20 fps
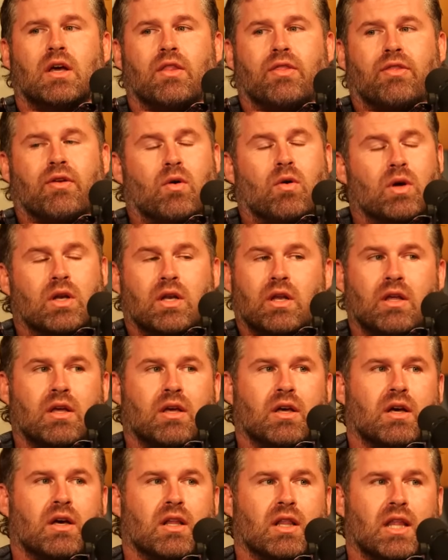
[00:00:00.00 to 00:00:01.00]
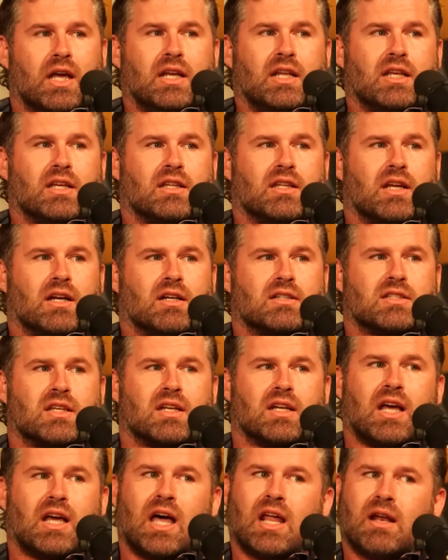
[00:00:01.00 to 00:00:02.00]
throwing a lady in there is
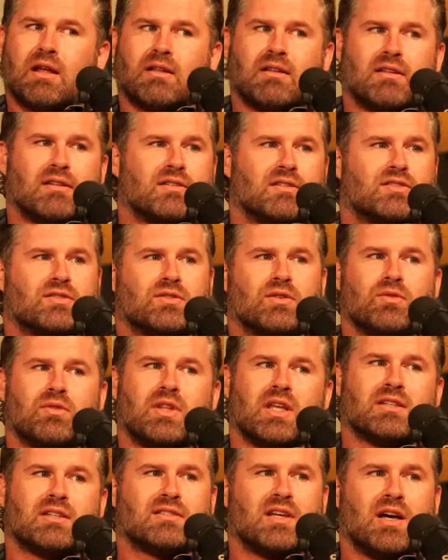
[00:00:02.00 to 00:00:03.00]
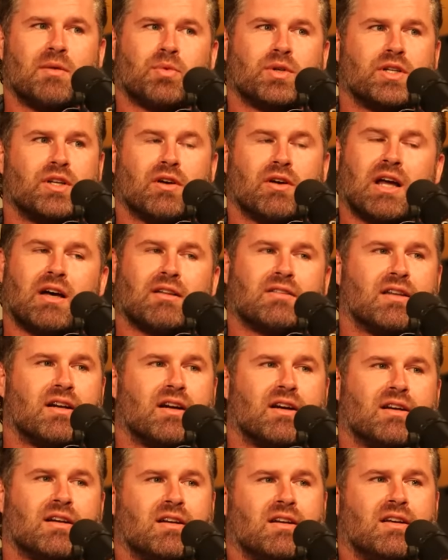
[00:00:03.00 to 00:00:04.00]
going to kind of screw things up when you're out
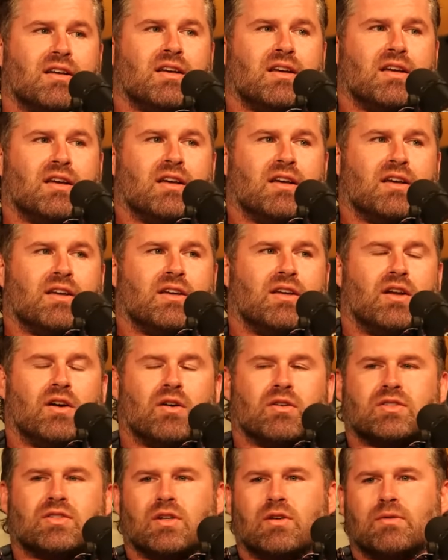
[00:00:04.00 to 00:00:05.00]
there. Yeah. You know, so